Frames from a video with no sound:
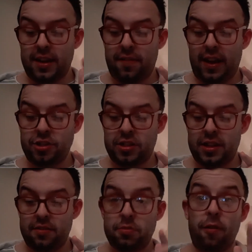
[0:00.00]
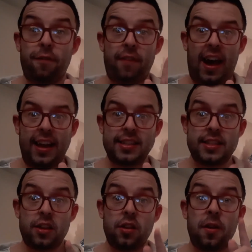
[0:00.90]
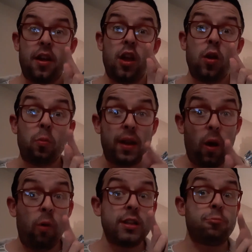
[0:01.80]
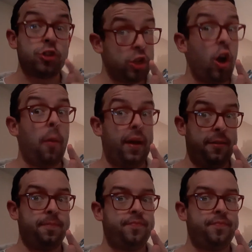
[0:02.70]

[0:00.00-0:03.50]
adjectives for facts, we always put a comma.